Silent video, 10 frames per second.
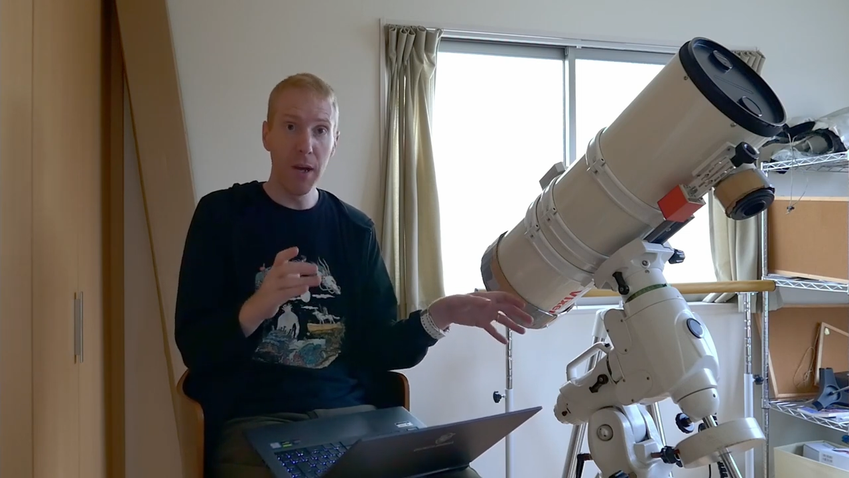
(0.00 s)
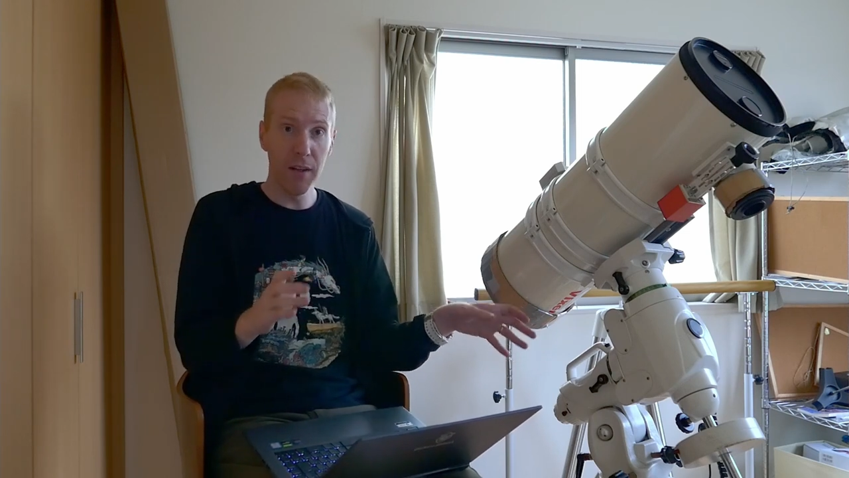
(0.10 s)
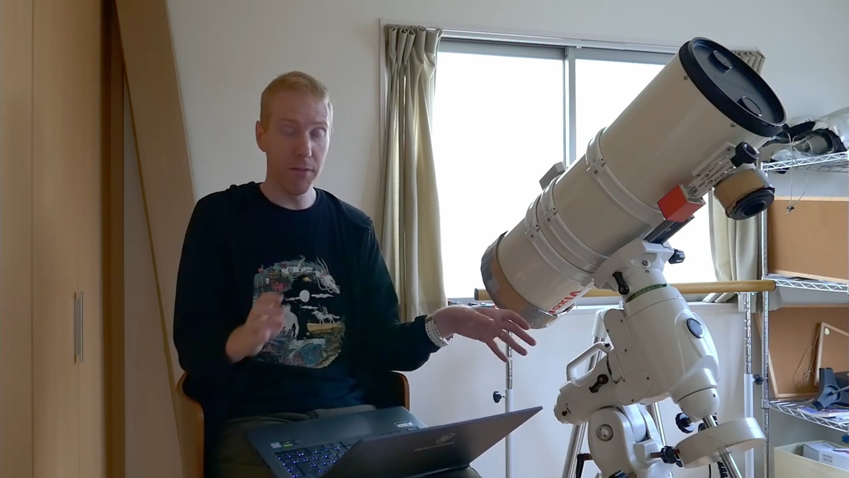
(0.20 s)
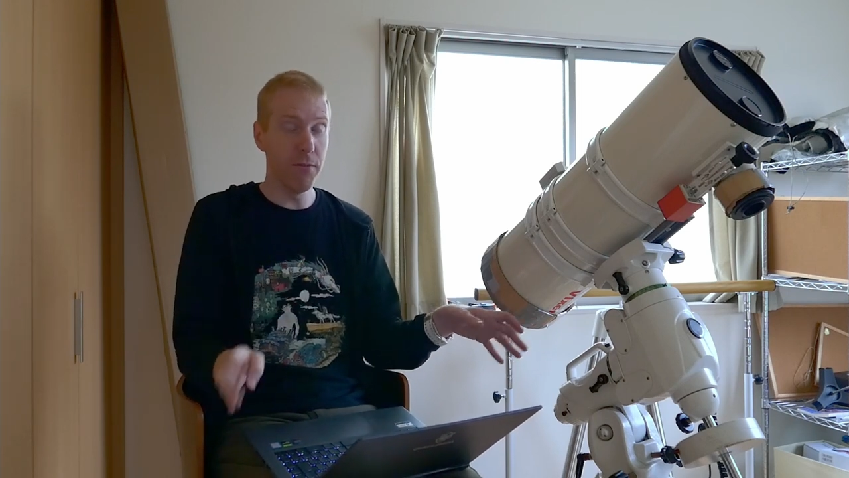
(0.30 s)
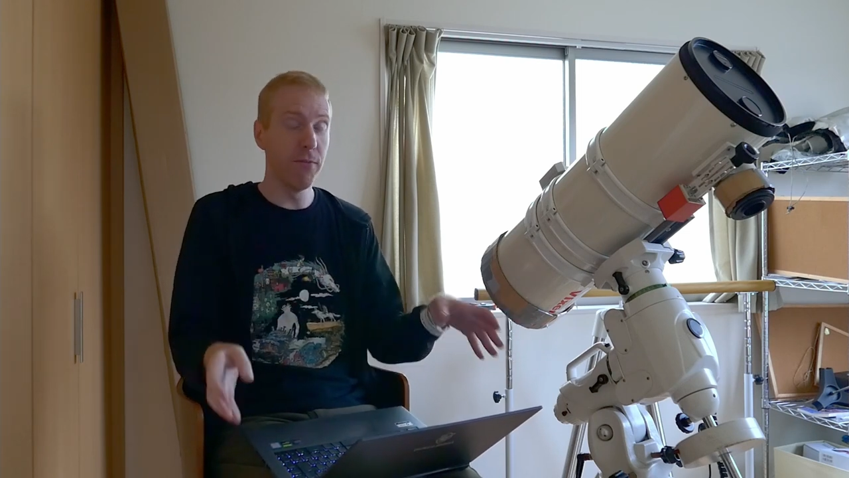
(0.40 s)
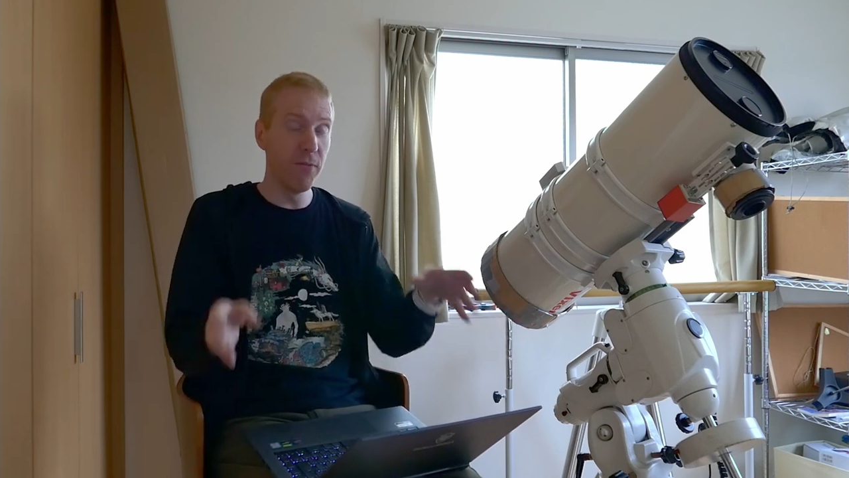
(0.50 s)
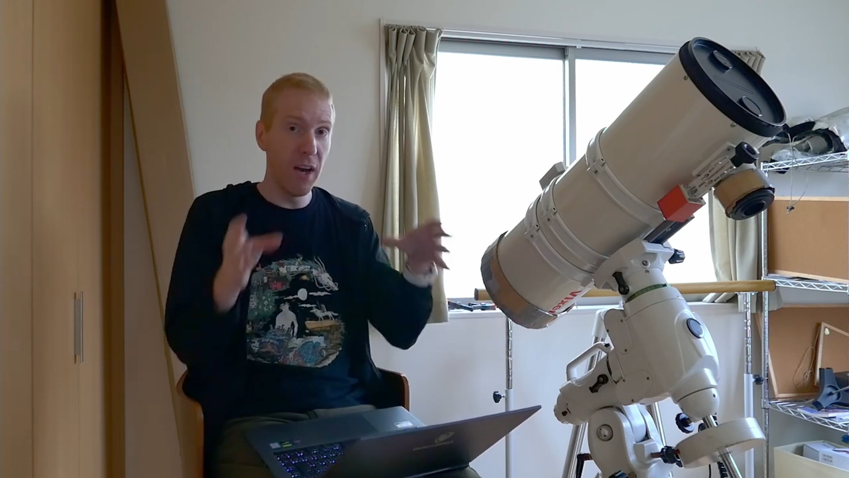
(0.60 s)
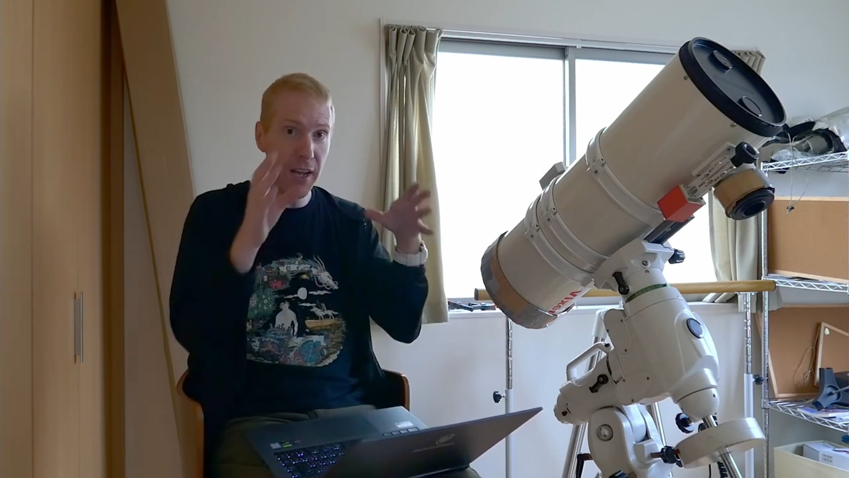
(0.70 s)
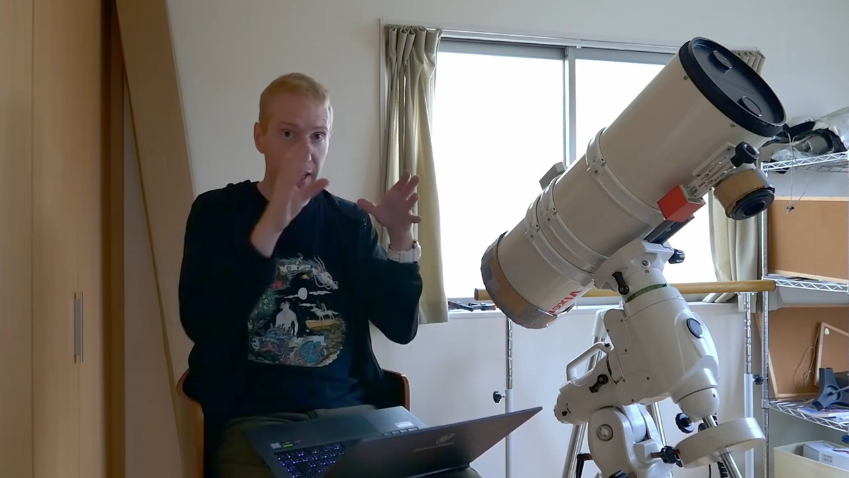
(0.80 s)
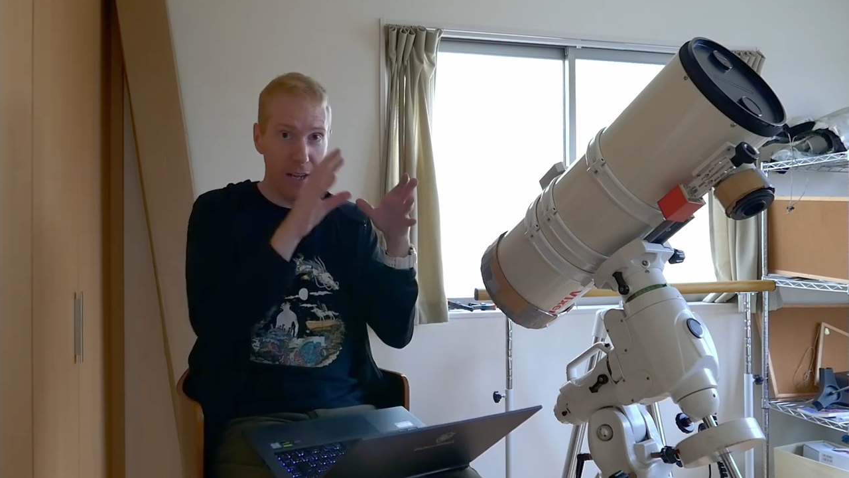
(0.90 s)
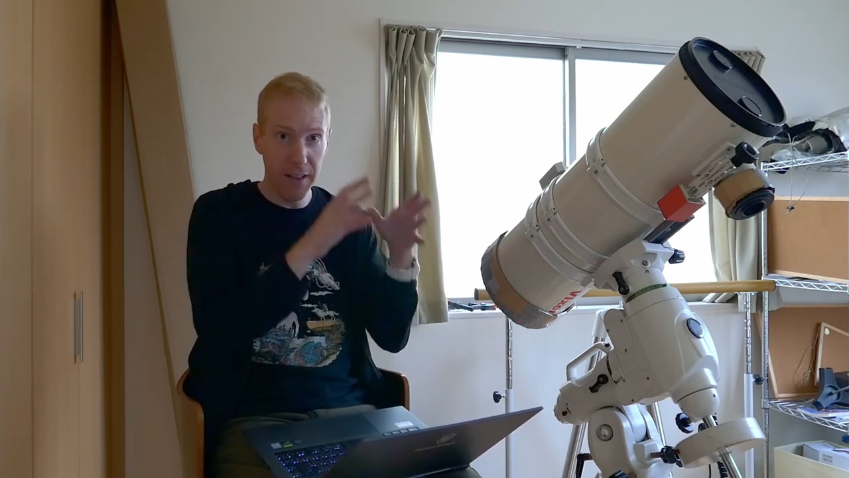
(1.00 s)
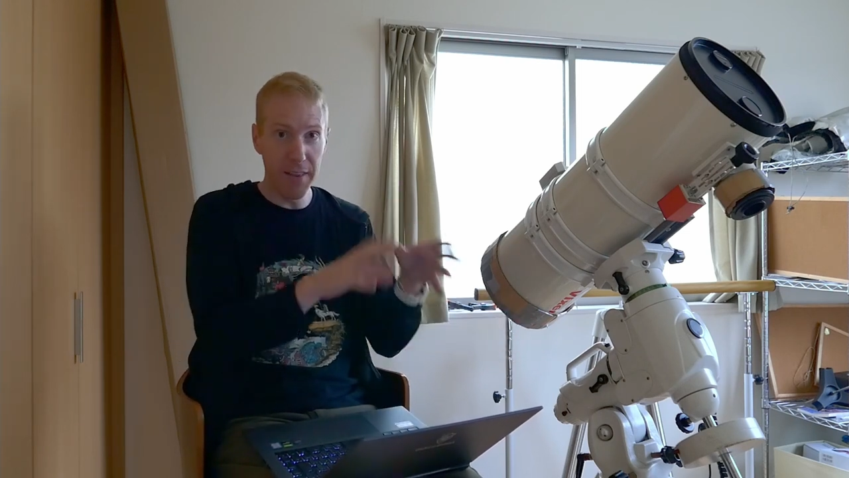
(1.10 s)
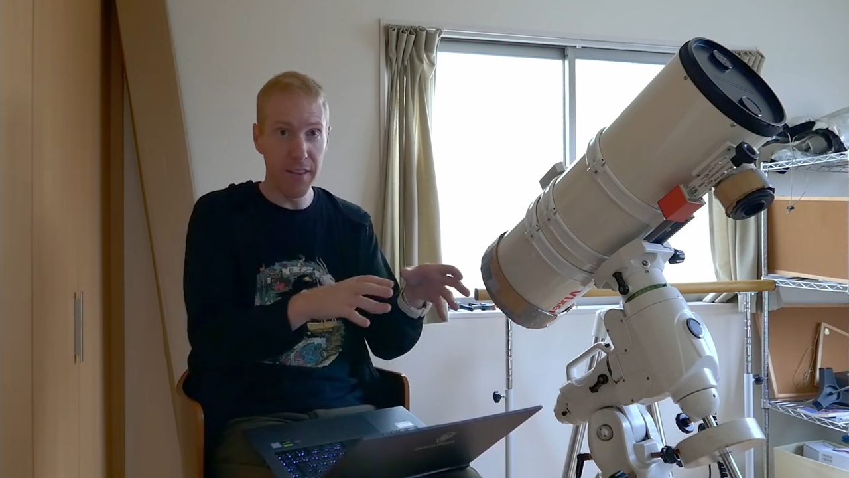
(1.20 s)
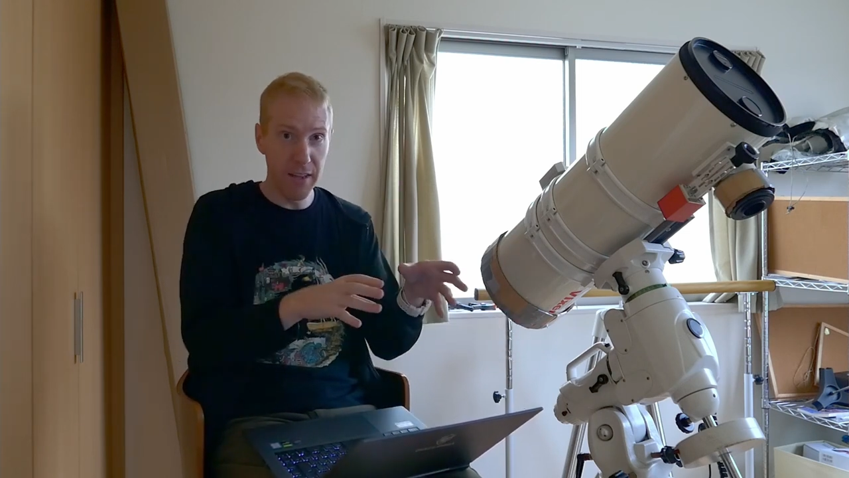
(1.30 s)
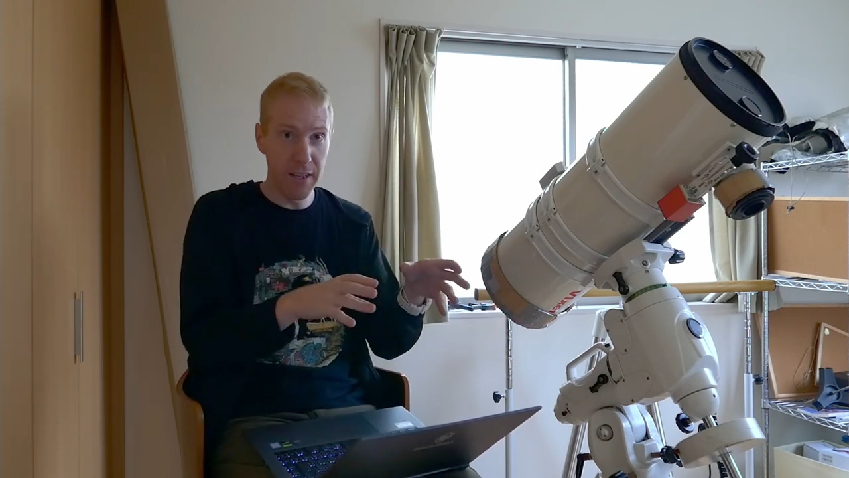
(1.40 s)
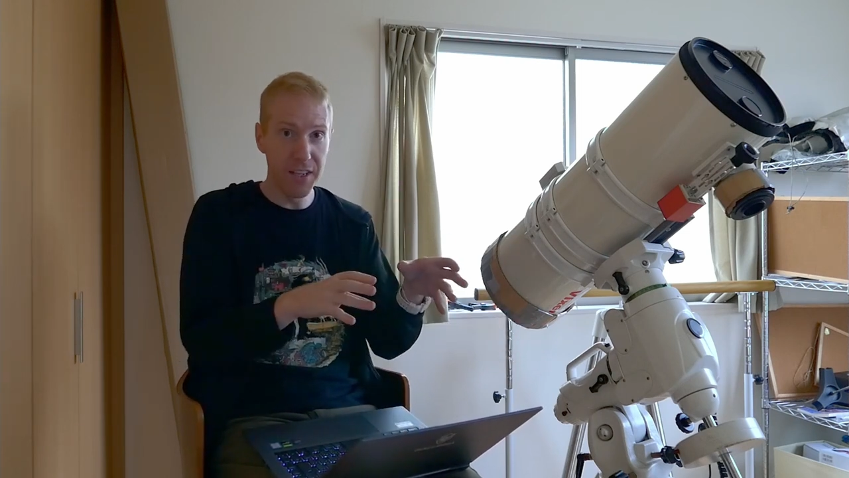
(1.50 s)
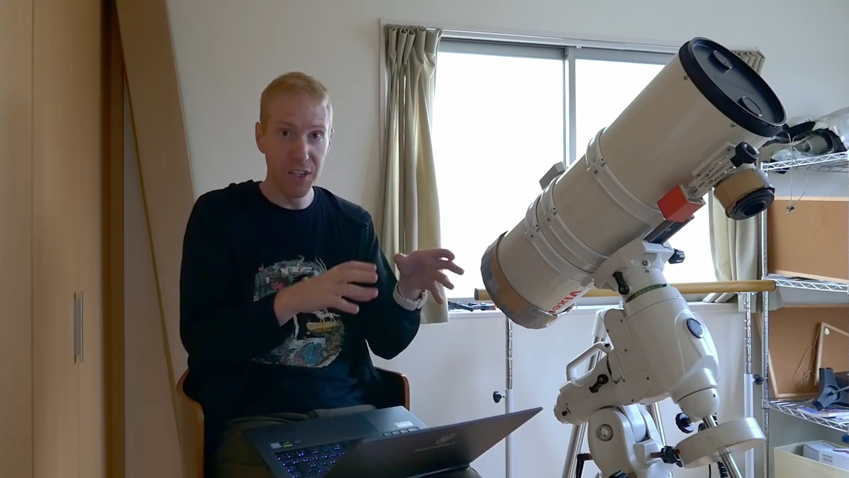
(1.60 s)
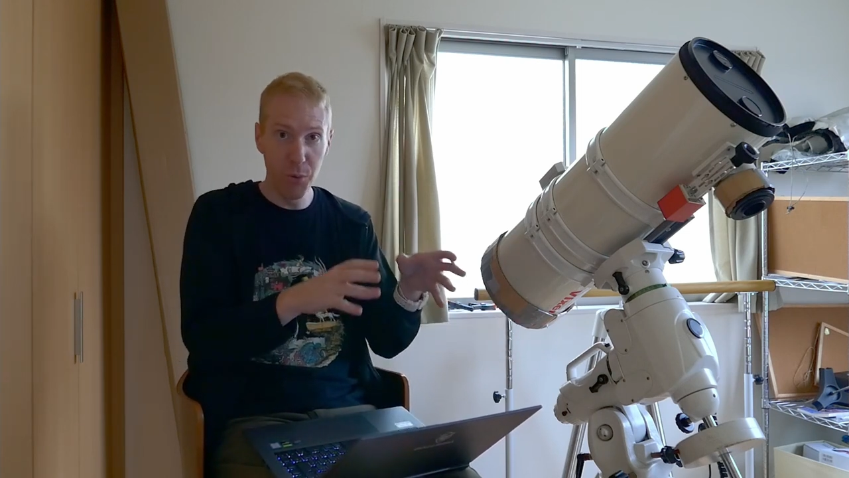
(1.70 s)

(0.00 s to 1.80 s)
mount via the